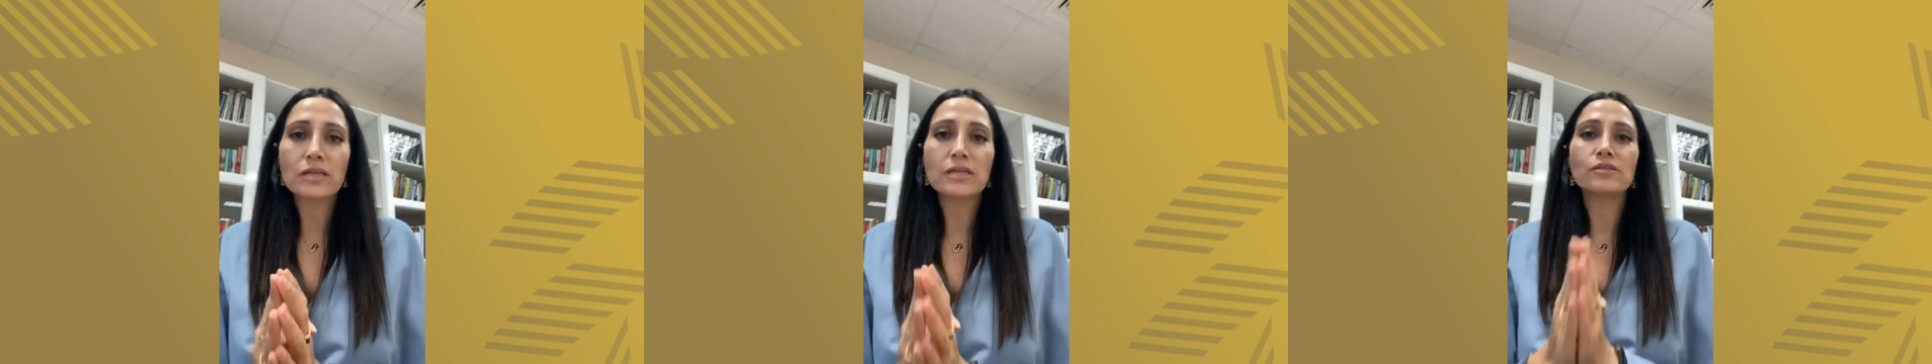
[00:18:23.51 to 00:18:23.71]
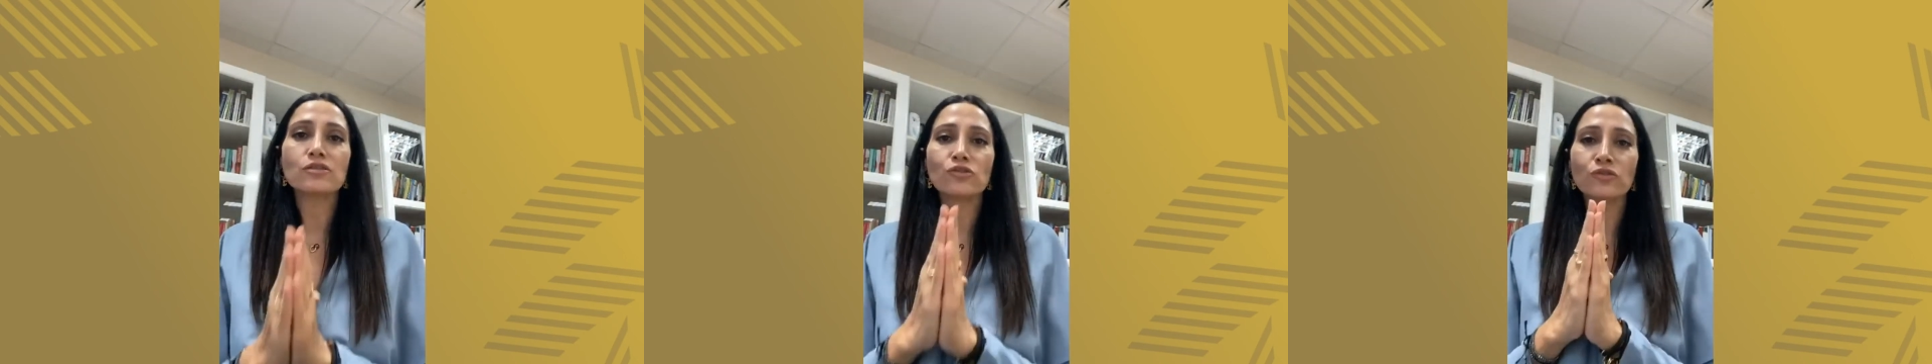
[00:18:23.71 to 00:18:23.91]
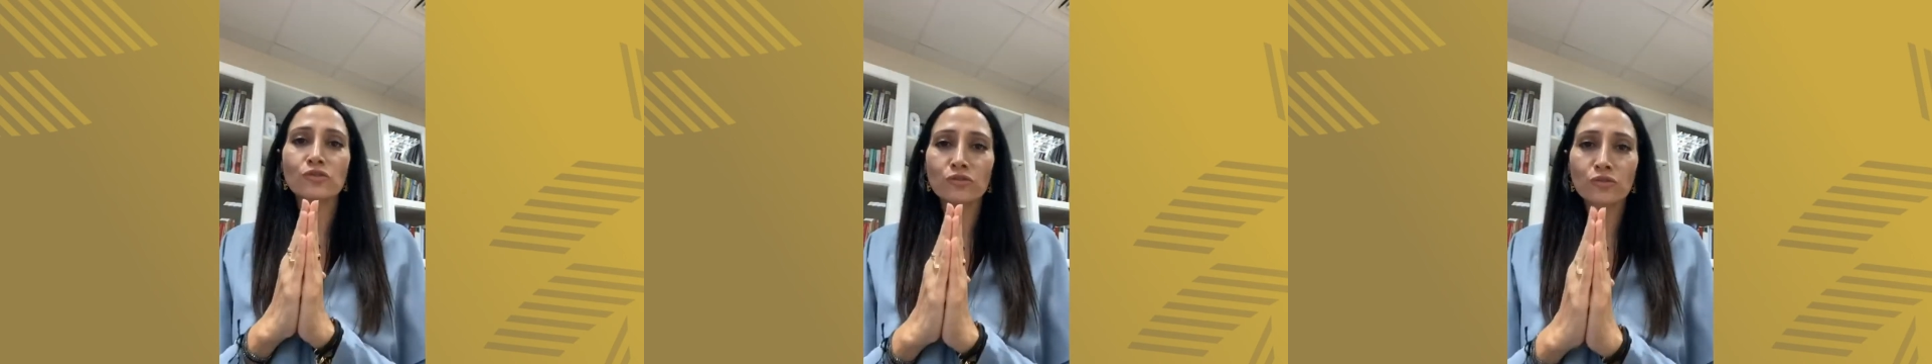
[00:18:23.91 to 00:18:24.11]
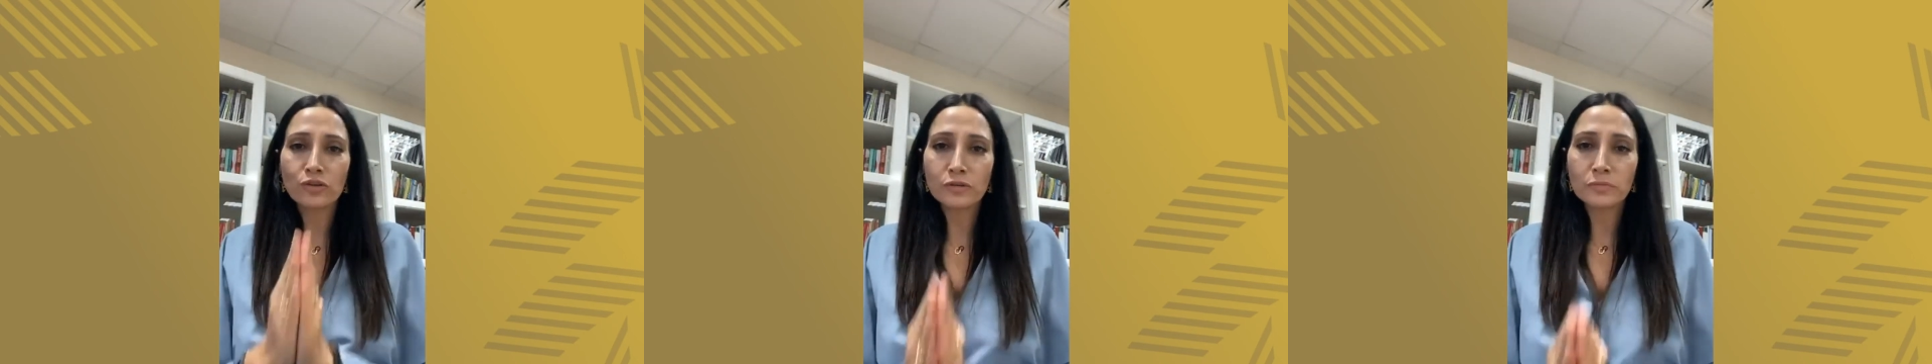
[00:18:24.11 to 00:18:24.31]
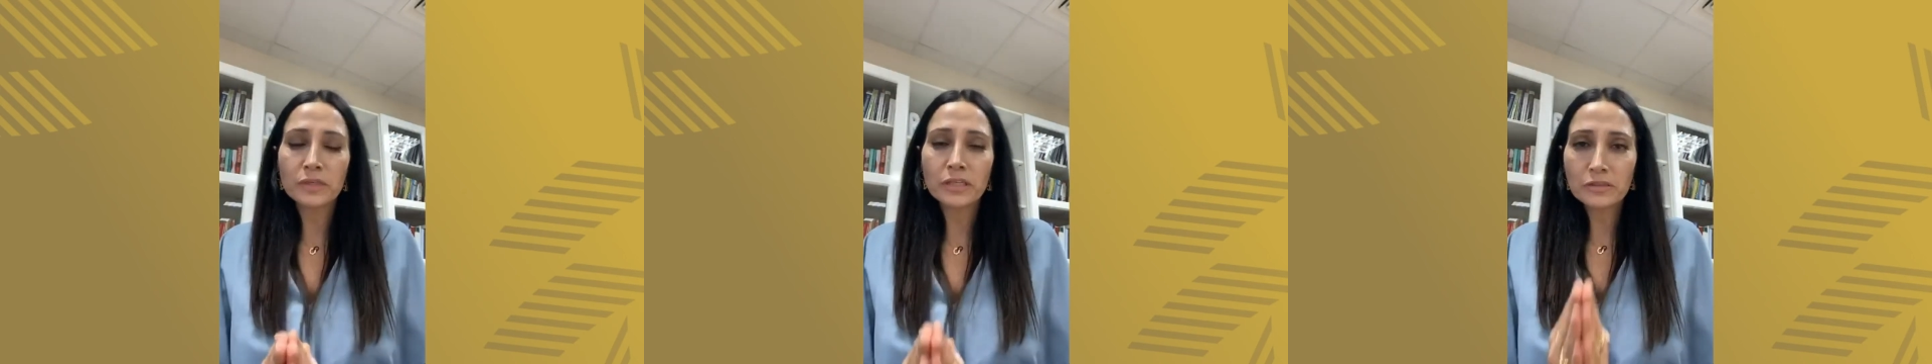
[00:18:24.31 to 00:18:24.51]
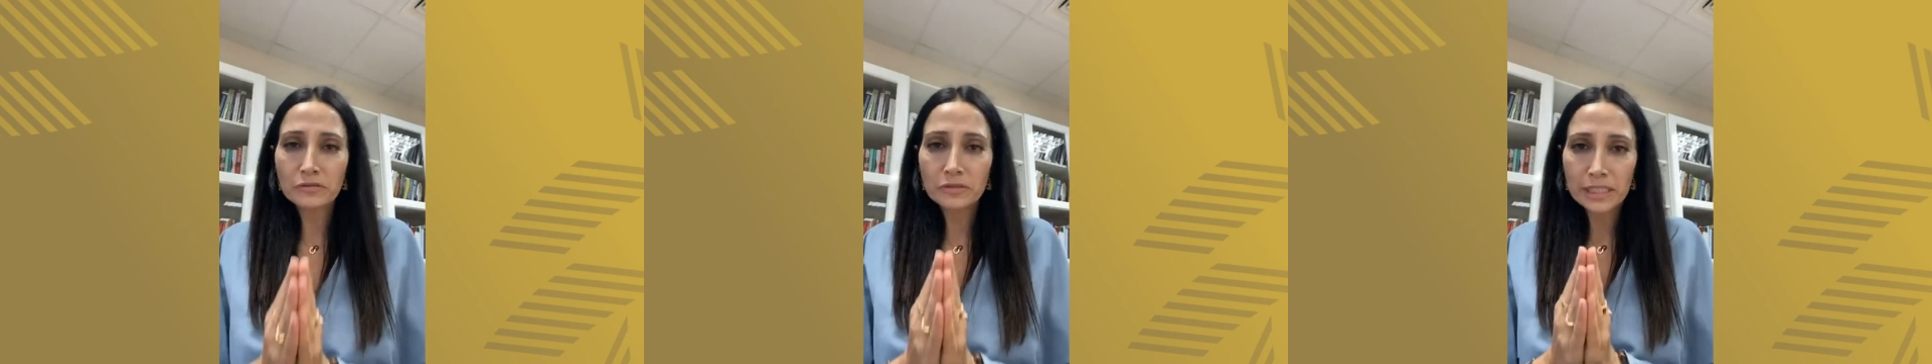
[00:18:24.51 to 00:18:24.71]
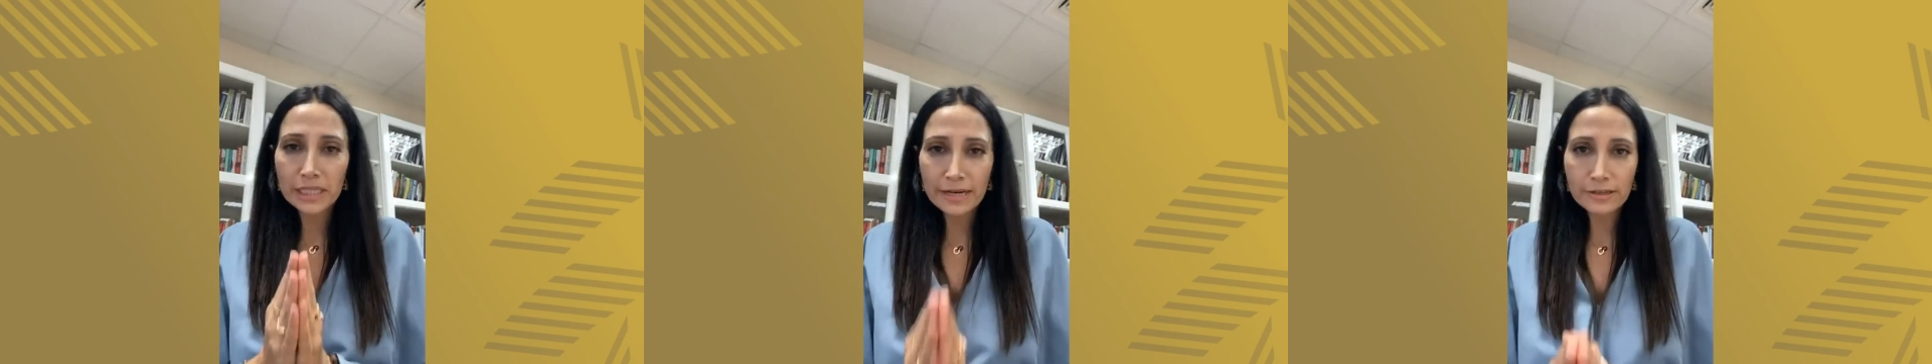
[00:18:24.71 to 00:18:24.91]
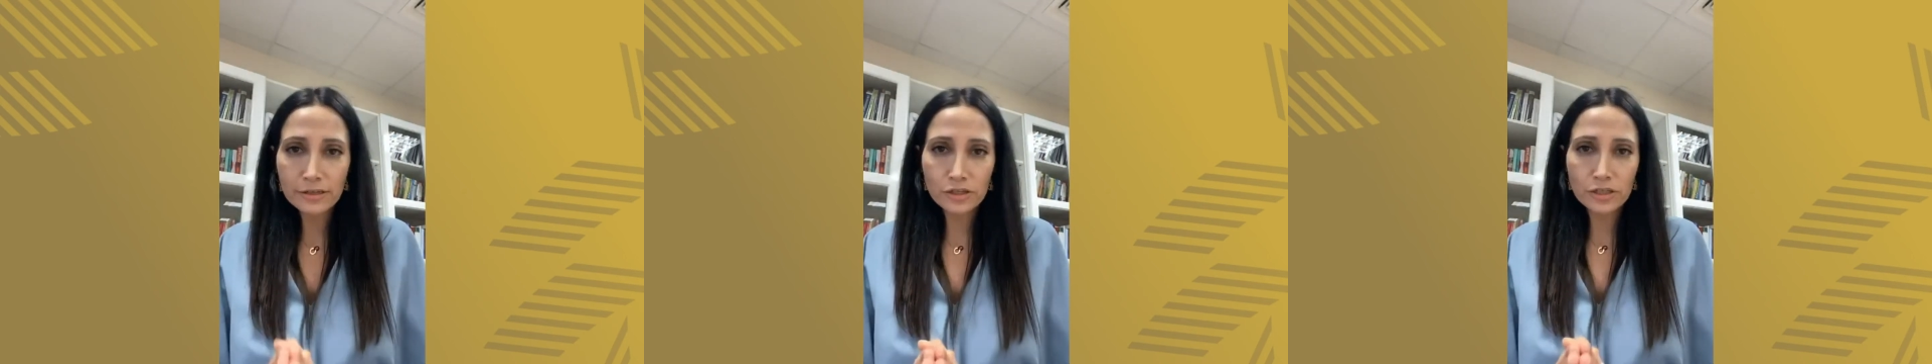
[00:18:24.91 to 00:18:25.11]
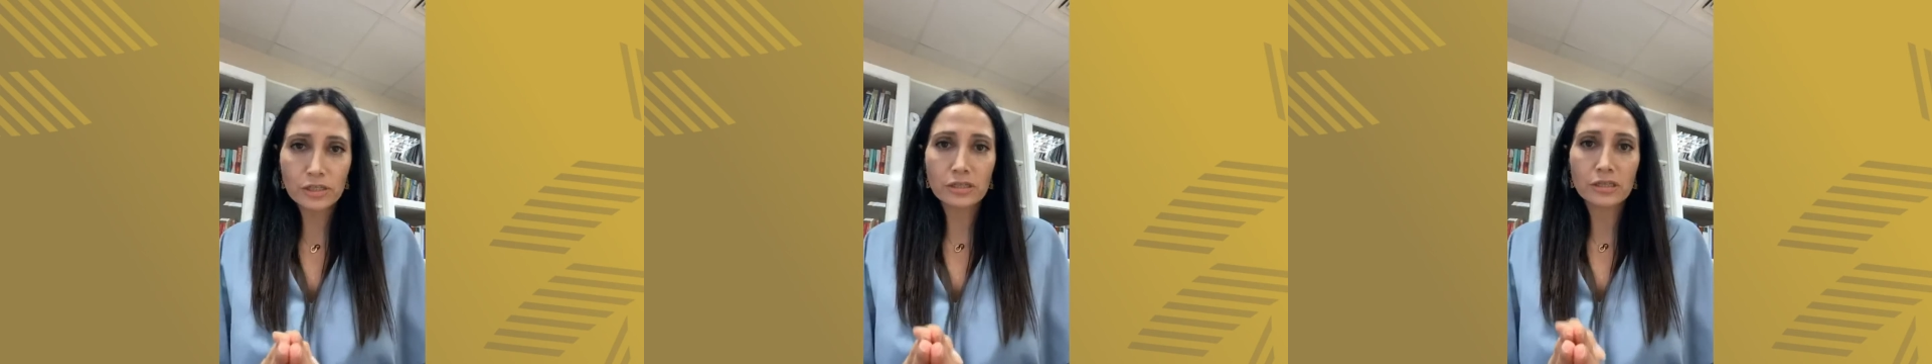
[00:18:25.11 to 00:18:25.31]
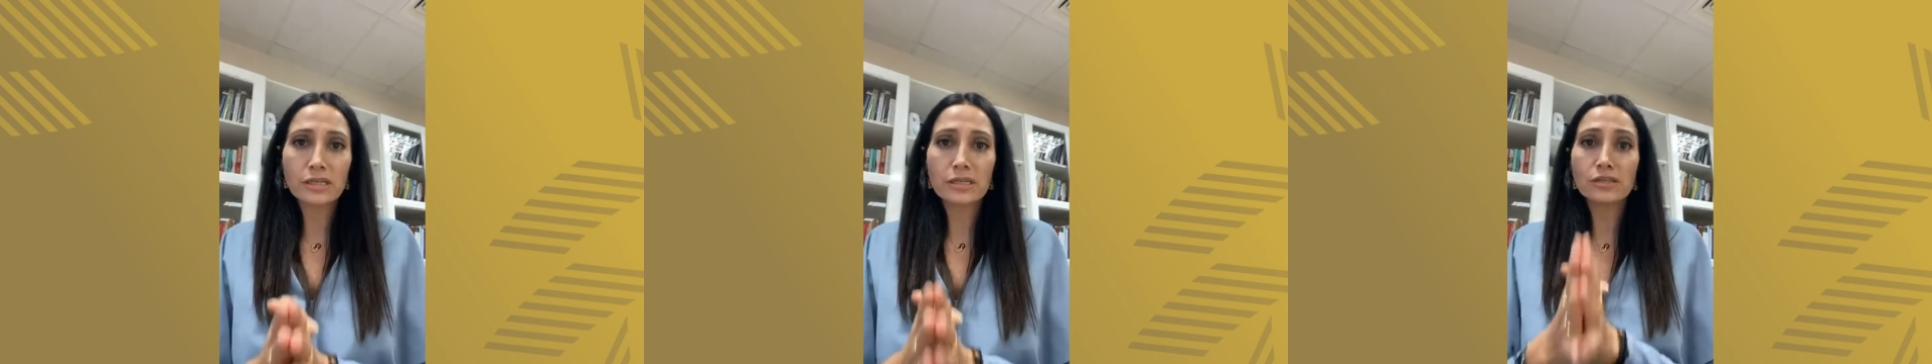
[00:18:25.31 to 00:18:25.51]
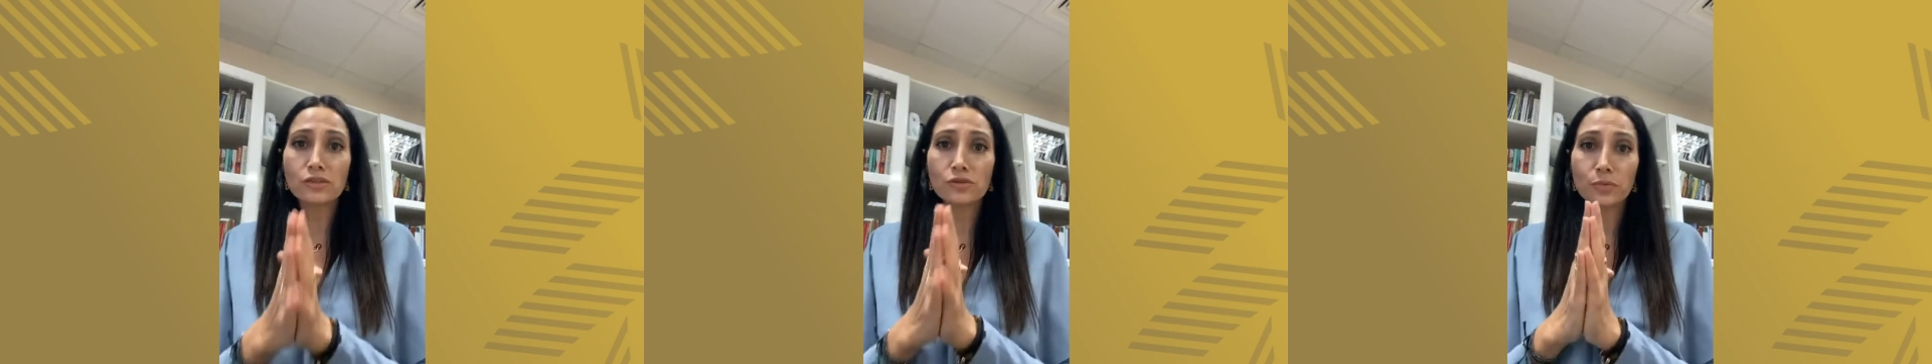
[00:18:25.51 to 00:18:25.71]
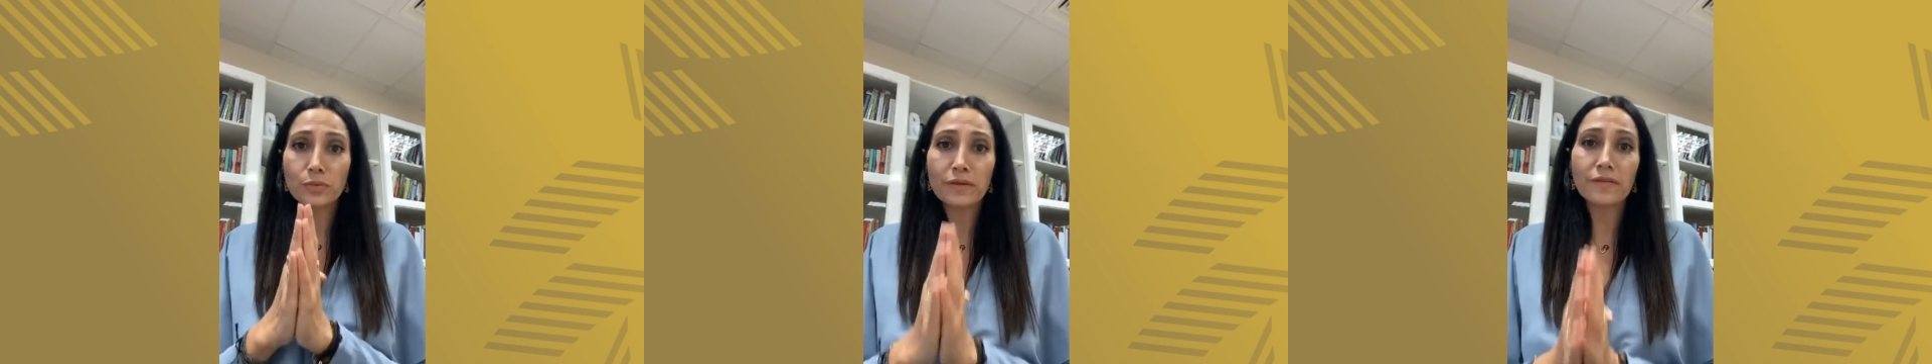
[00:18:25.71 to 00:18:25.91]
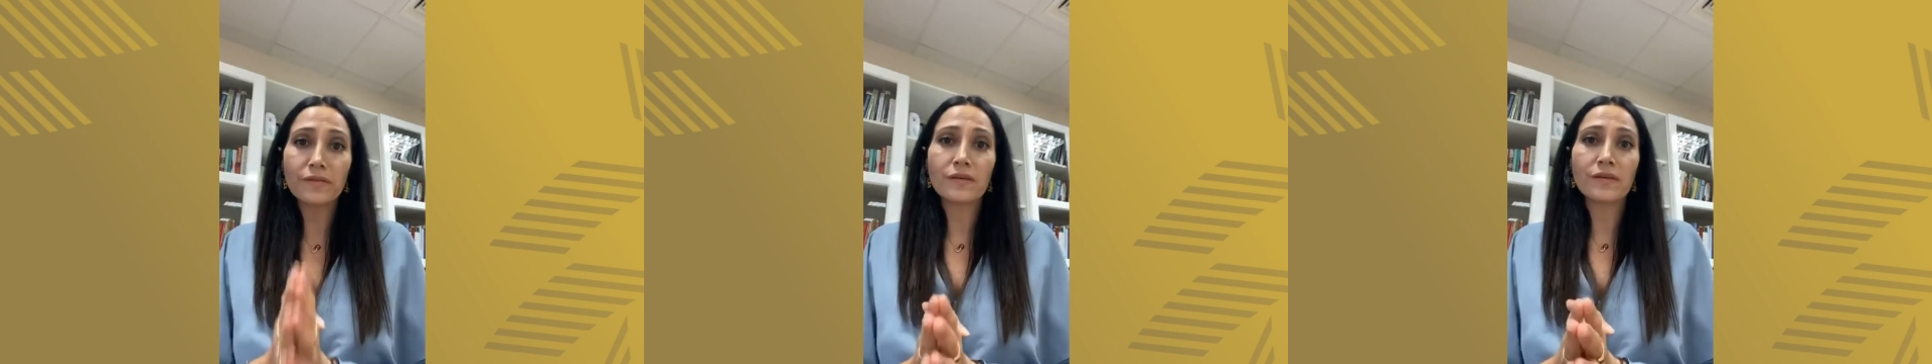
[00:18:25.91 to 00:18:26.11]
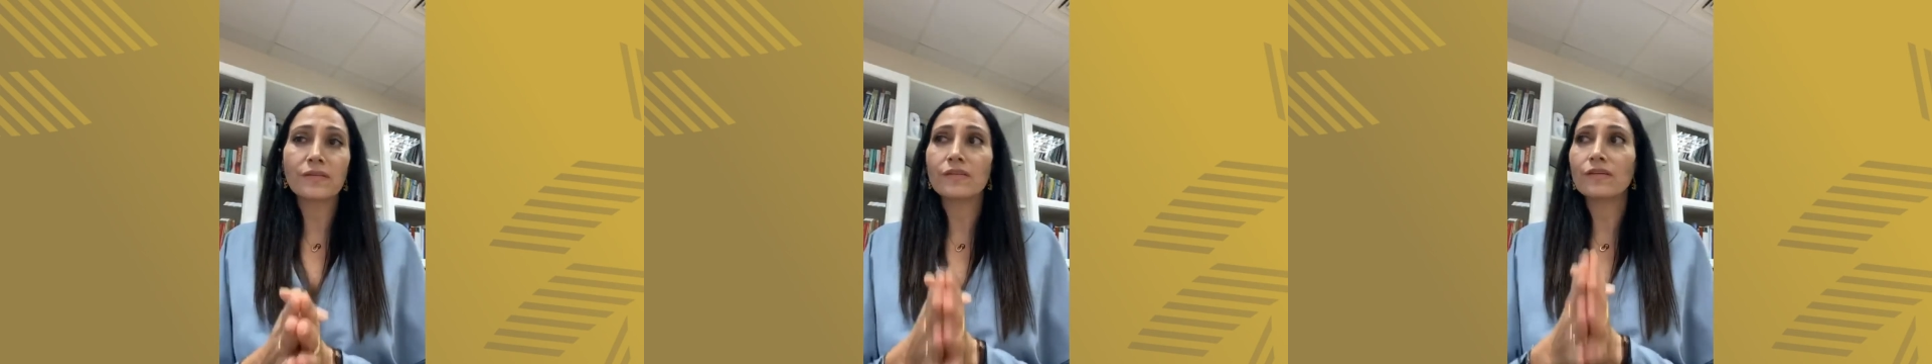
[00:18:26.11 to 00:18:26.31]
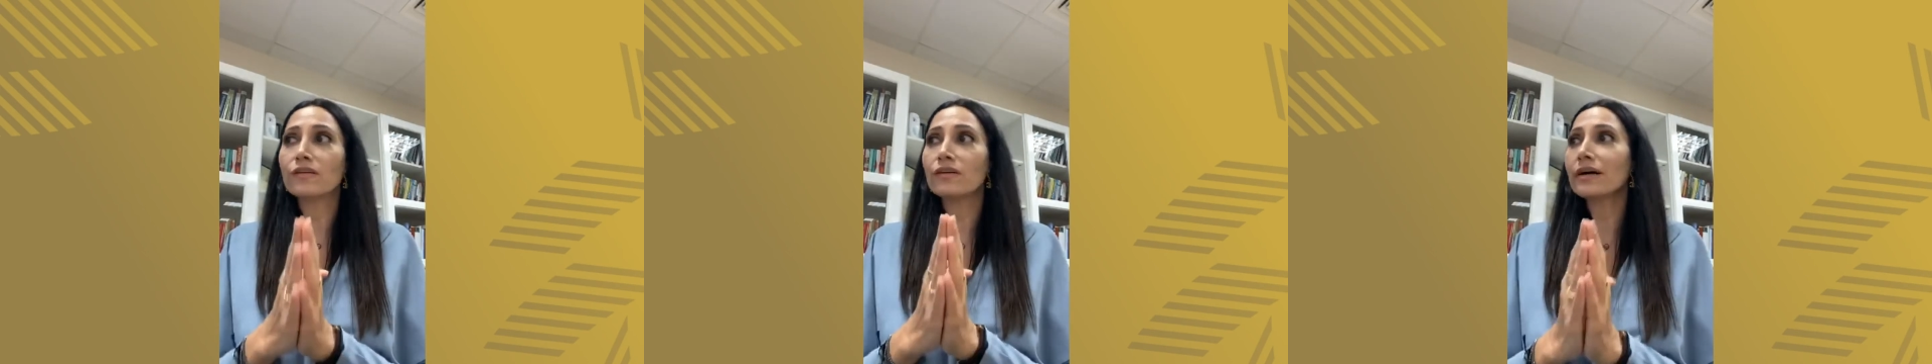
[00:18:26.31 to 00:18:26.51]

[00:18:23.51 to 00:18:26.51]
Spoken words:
It's a normal reaction. It's within